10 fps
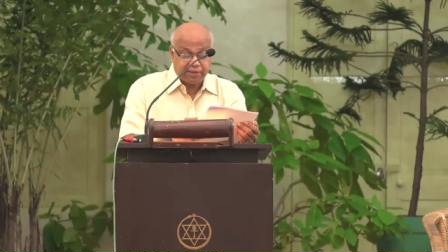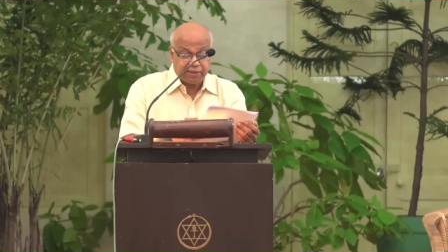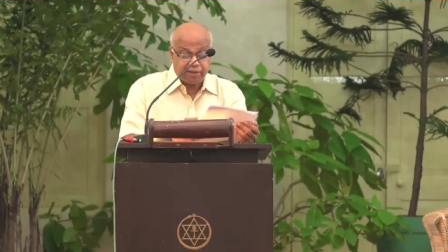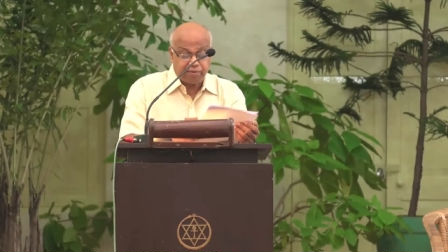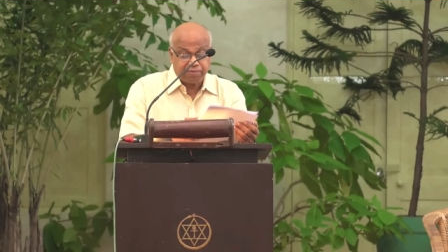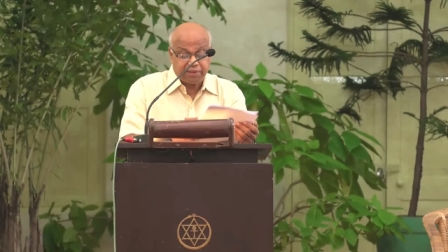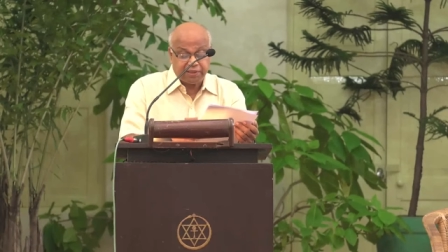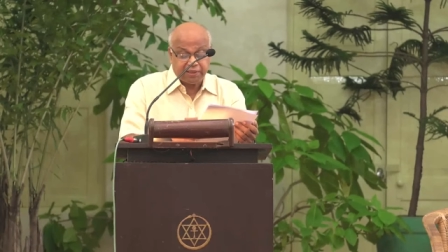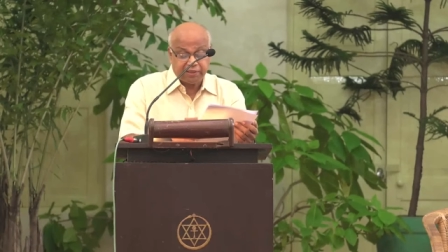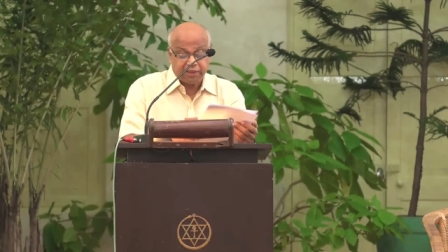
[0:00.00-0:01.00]
and
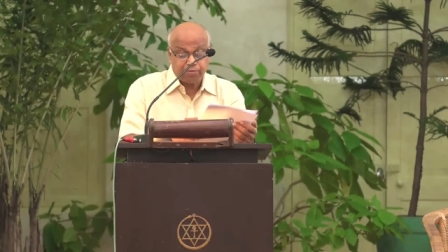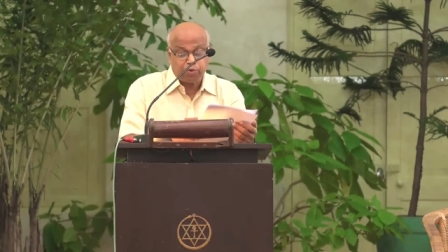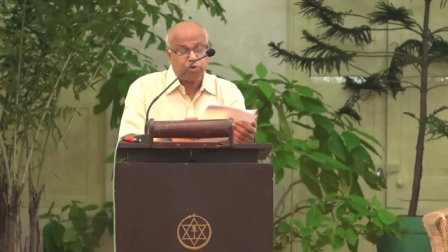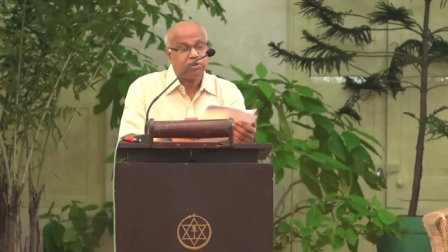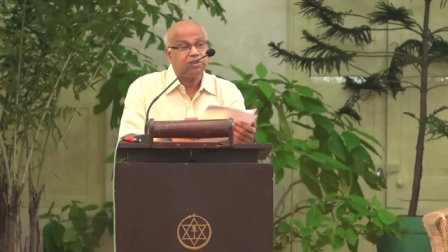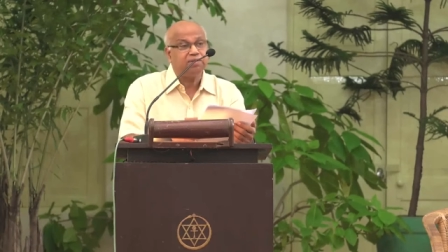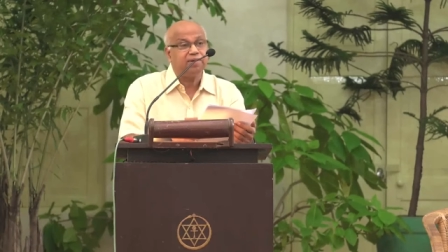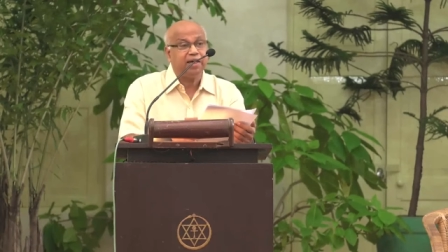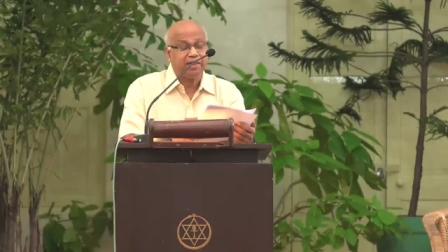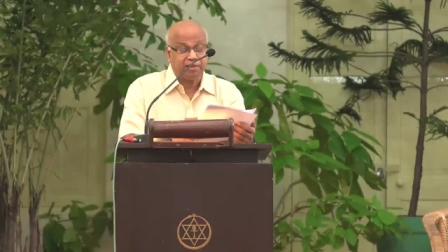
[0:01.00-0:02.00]
loftiest and most
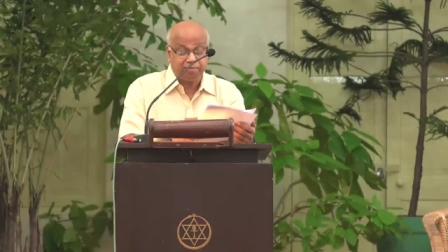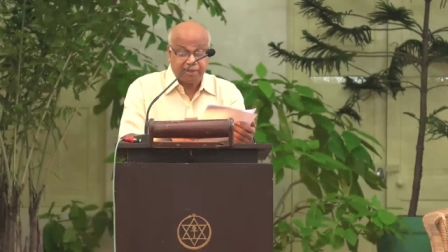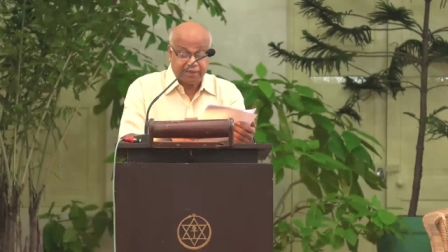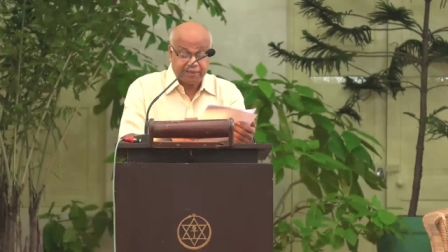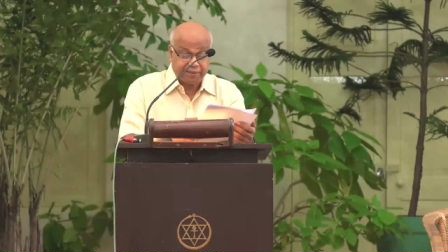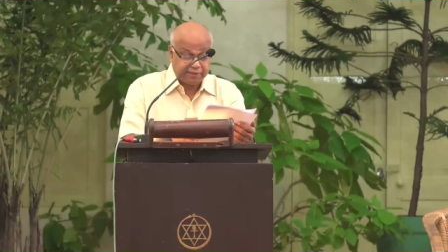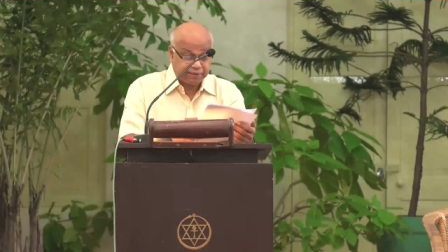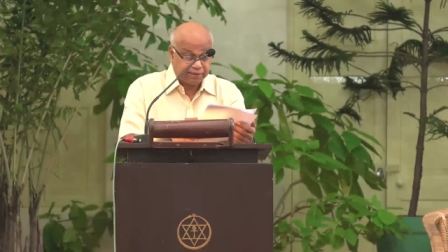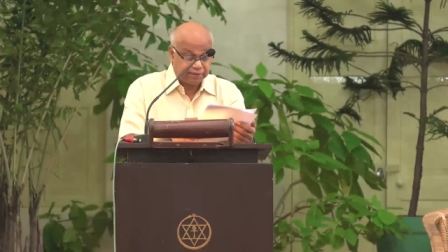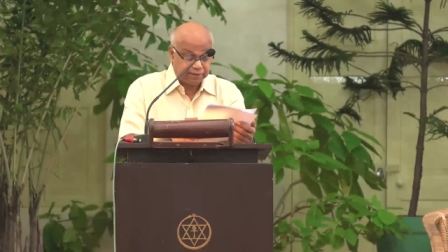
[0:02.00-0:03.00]
divine
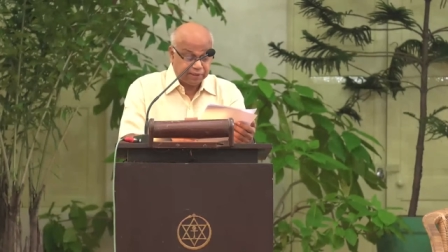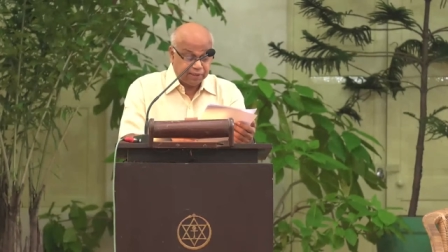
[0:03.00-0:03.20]
faculties.